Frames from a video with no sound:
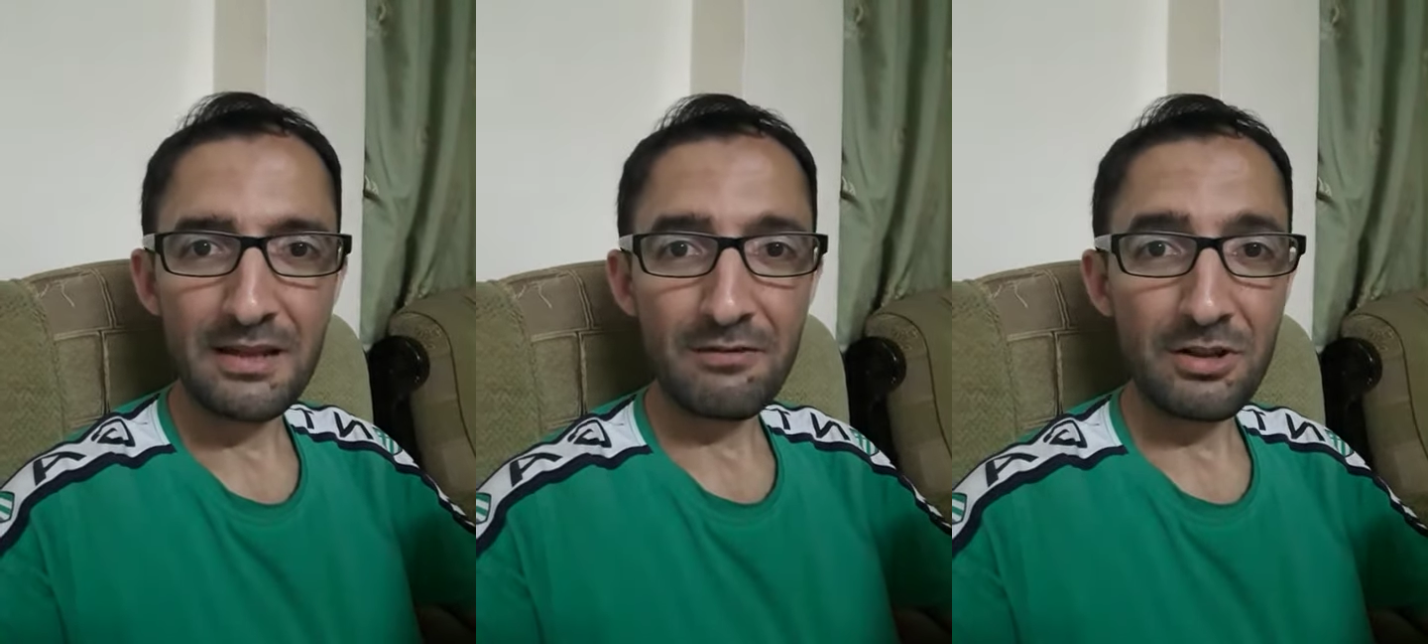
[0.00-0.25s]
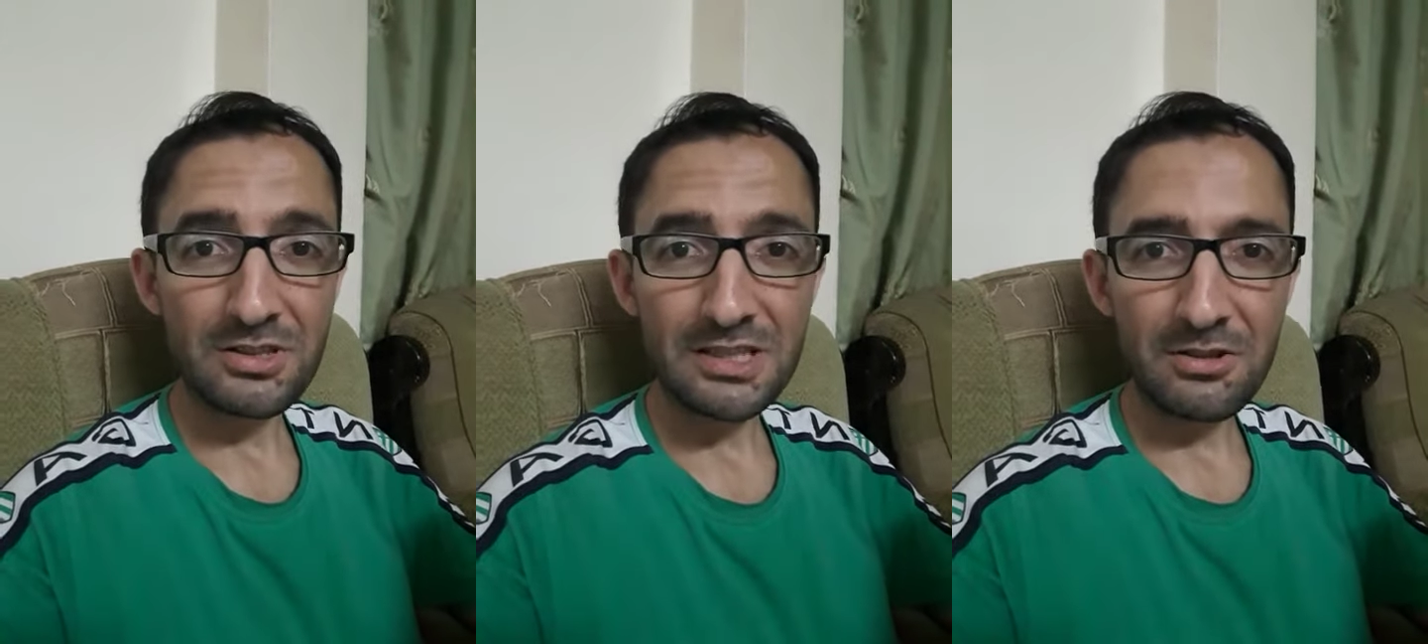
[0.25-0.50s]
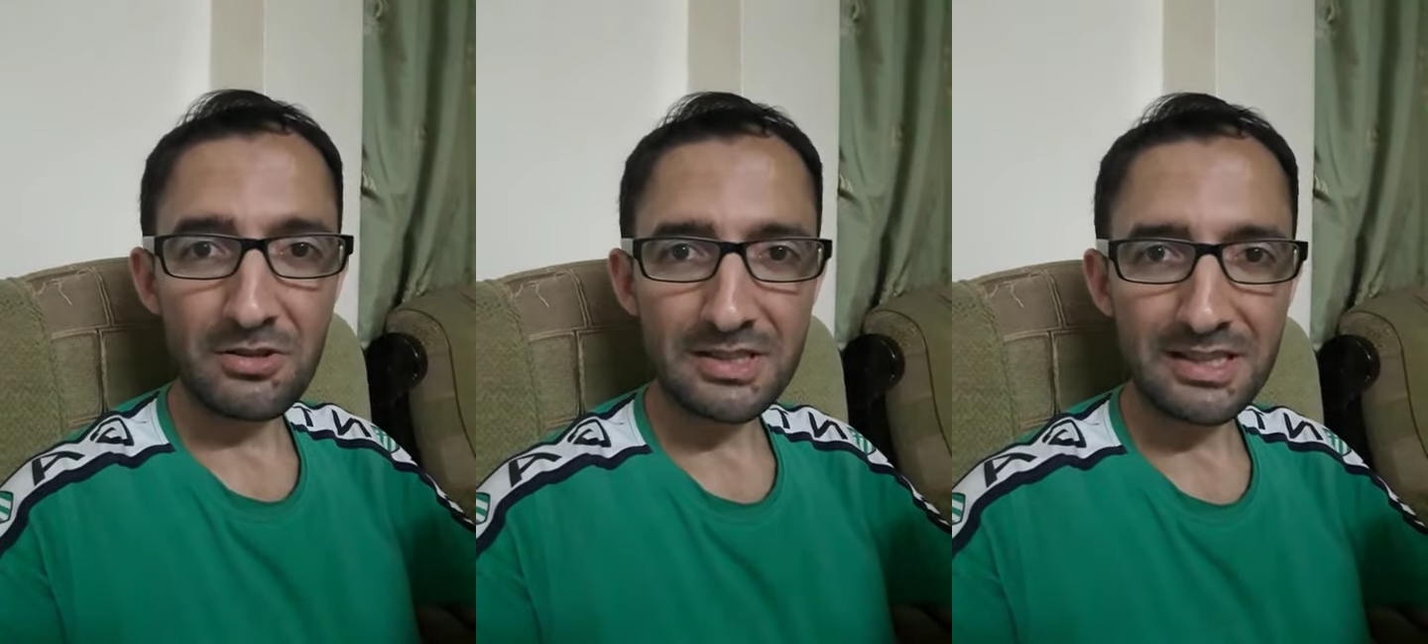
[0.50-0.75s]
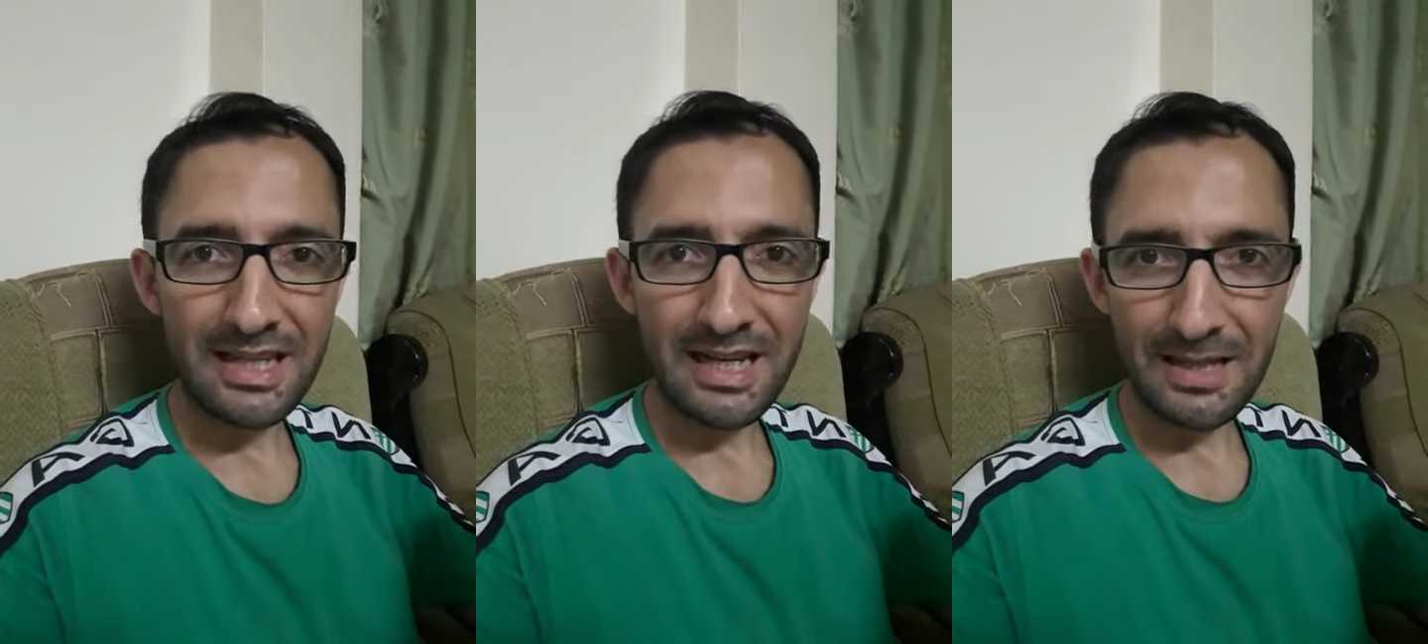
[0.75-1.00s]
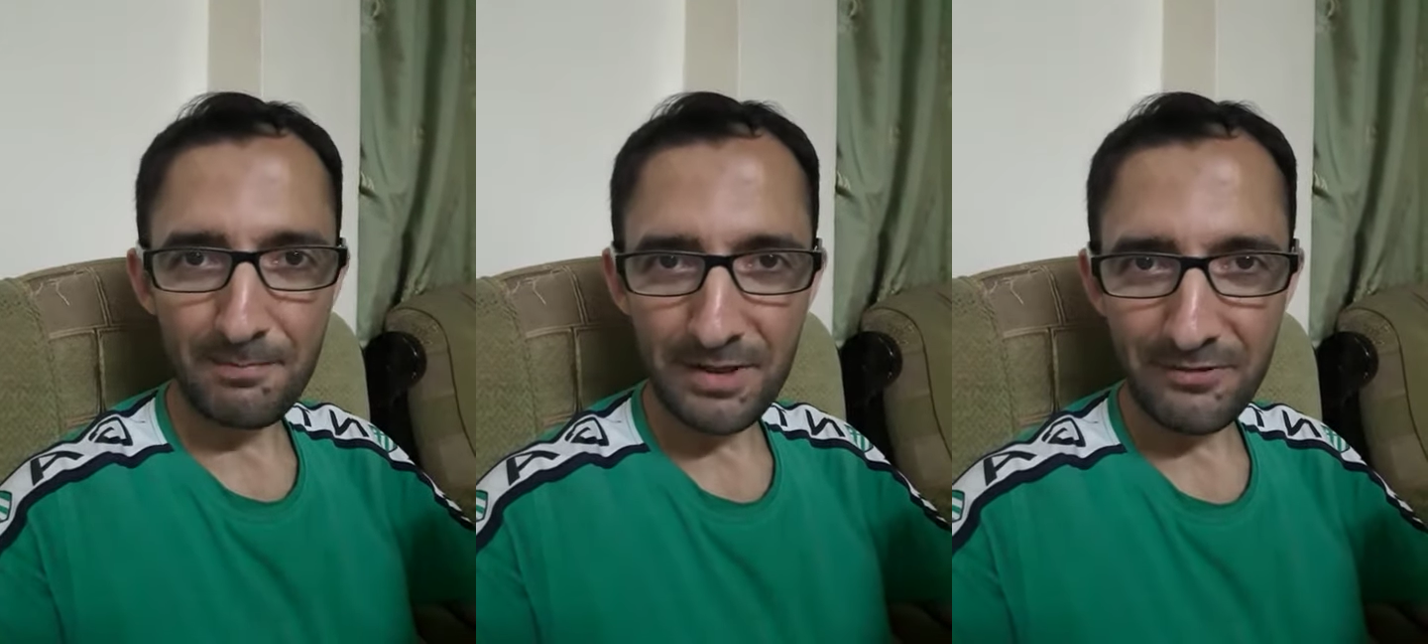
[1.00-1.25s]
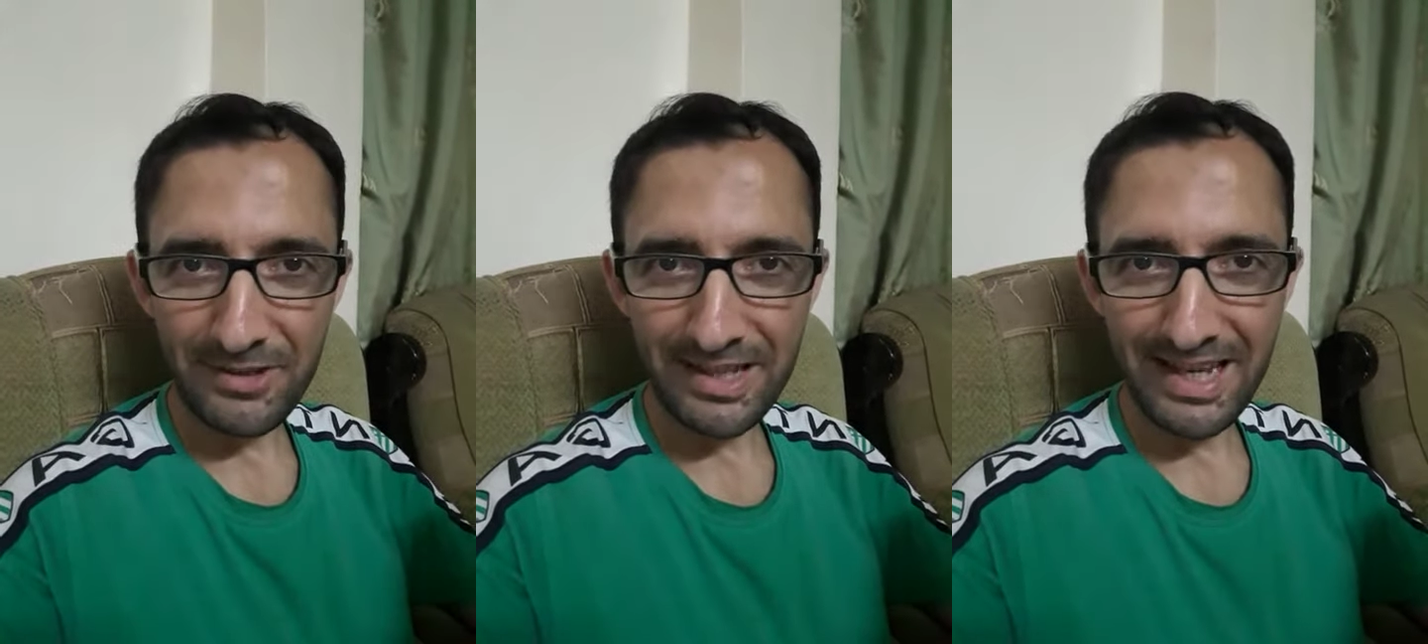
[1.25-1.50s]
Floxy, nosy,
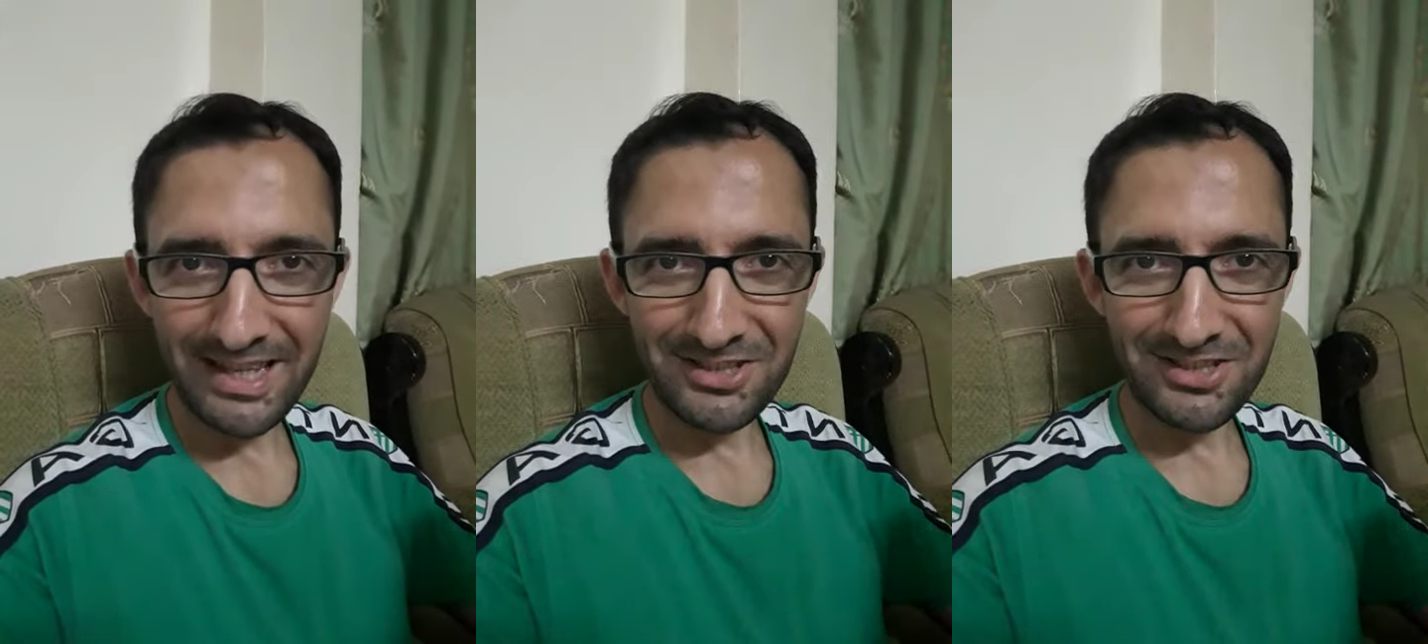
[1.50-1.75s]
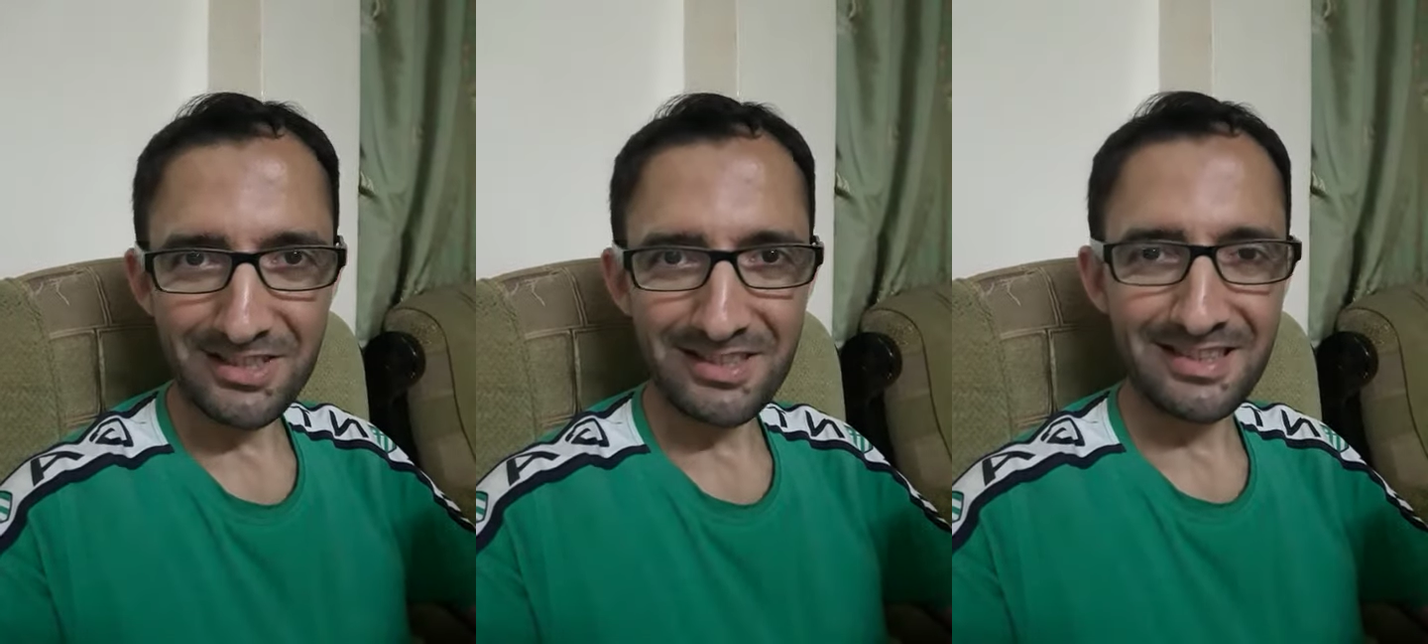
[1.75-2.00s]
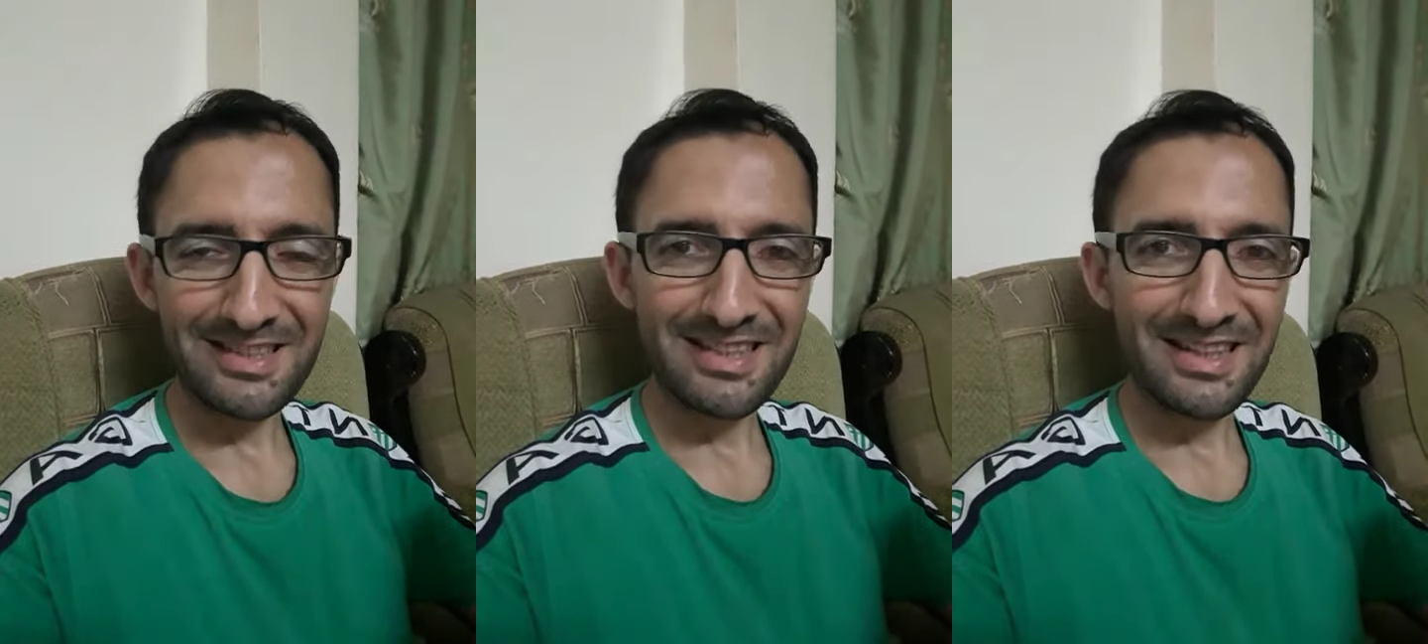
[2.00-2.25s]
nihili.